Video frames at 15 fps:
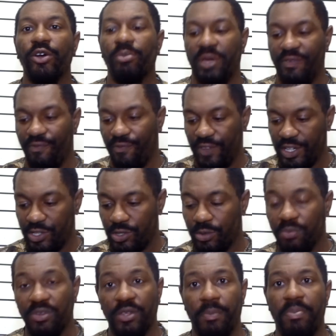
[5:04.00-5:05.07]
them and fish
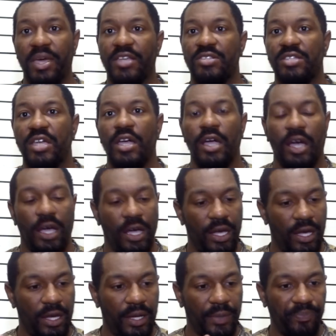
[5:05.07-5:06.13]
them, the best
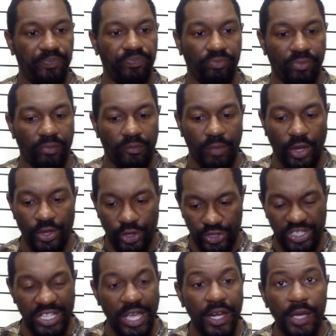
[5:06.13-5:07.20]
your
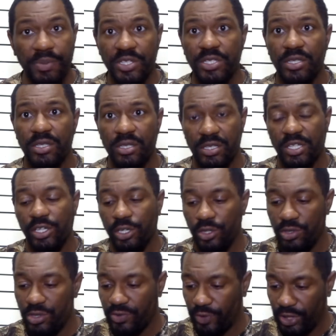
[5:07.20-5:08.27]
setups to
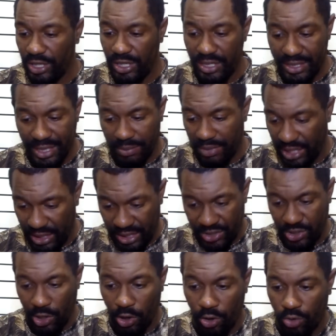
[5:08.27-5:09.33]
use for these. I mean,
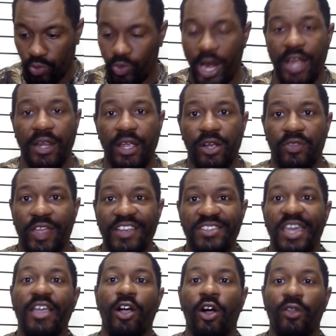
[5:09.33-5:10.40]
it's all right here. They
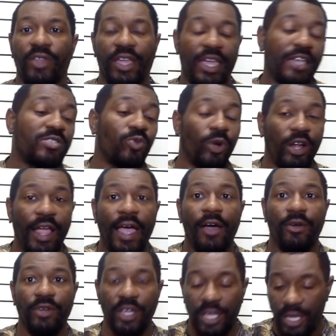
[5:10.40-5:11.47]
take all the guesswork
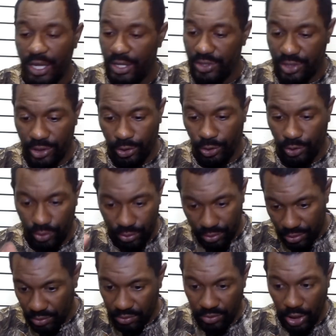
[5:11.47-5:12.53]
out. So
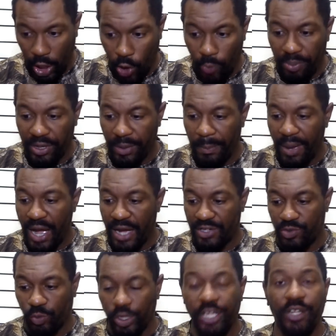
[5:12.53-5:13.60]
open the
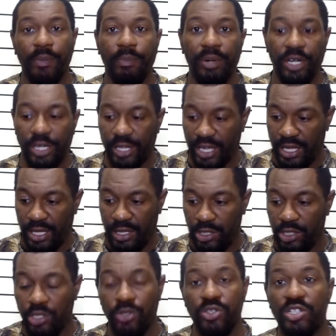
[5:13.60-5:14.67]
box, read the book,
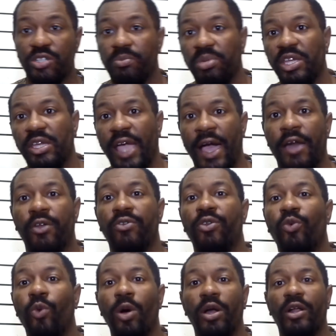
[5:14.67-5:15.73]
and you should be out on
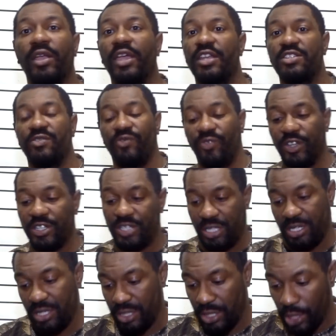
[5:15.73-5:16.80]
the water catching fish
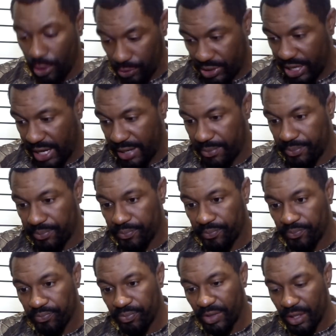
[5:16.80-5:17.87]
in no
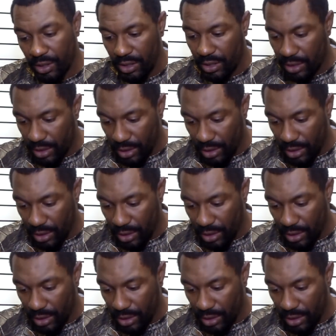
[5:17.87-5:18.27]
time.